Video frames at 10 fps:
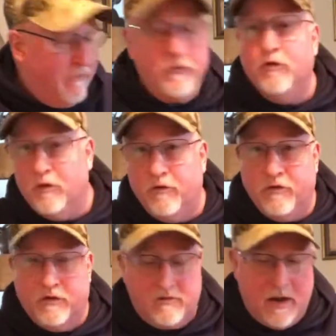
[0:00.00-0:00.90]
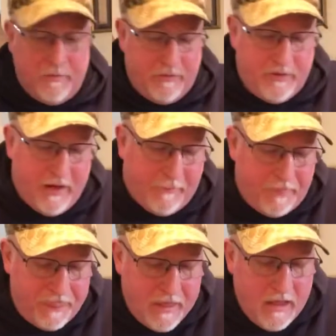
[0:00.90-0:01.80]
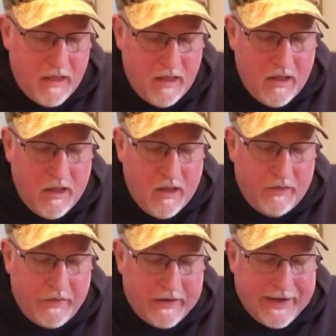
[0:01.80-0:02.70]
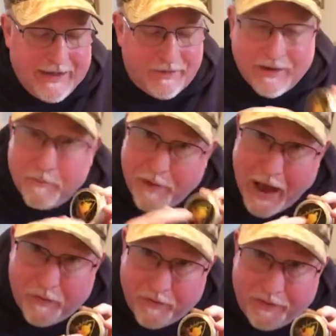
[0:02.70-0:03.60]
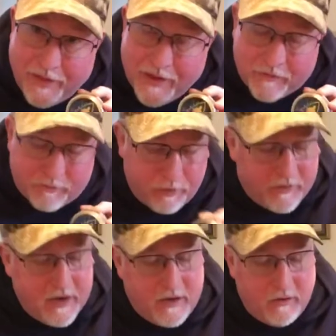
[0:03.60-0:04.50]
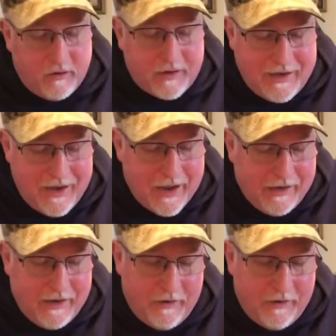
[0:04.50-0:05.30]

if you use this type of thing. The neat thing about this particular kit